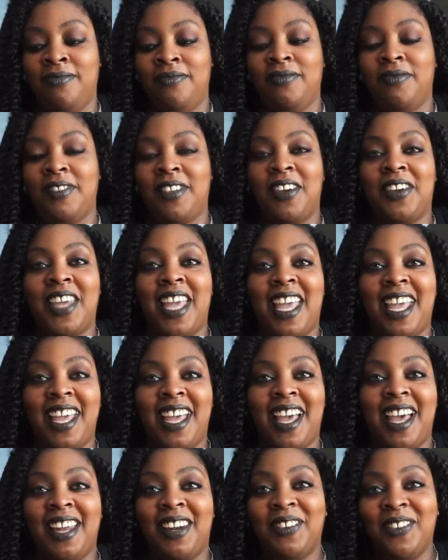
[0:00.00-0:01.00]
Okay,
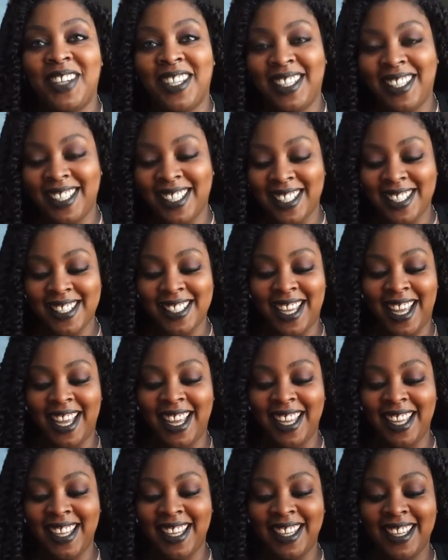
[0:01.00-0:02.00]
I don't want to look inside.
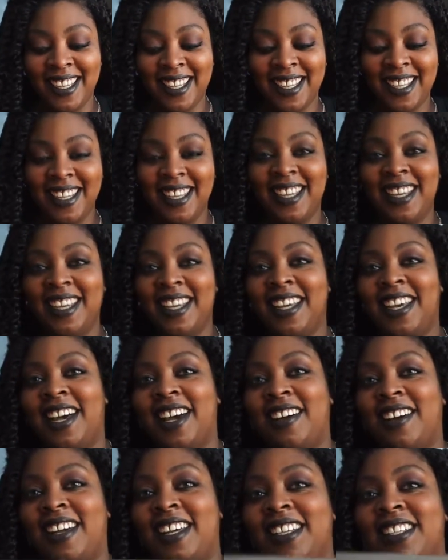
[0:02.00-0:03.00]

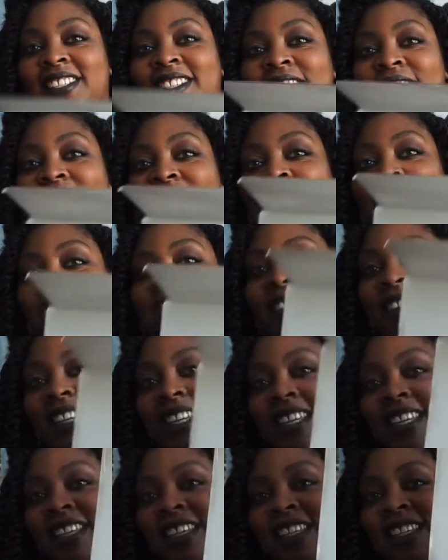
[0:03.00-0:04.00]
Alright, so here it
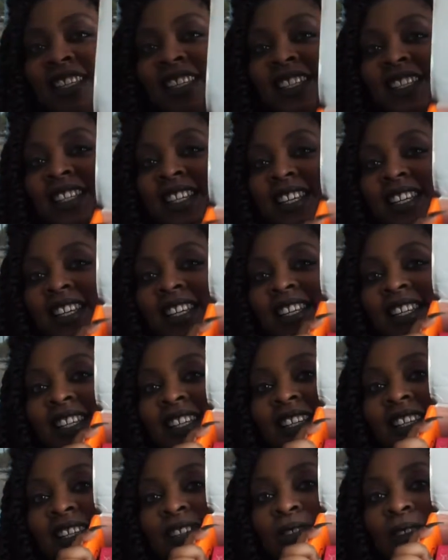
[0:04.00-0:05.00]
is. This
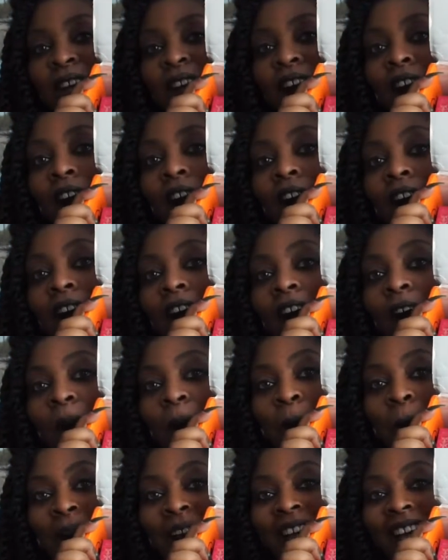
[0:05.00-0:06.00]
is what, oh
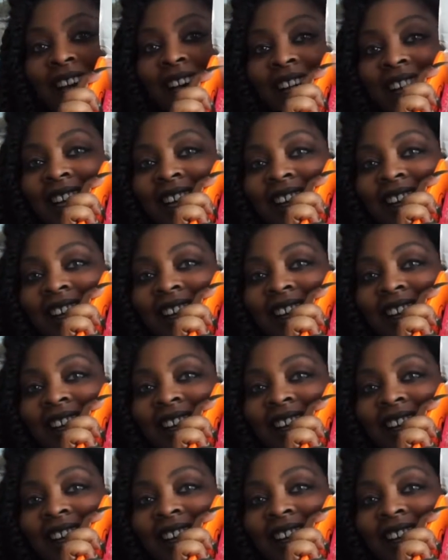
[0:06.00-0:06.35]
my god.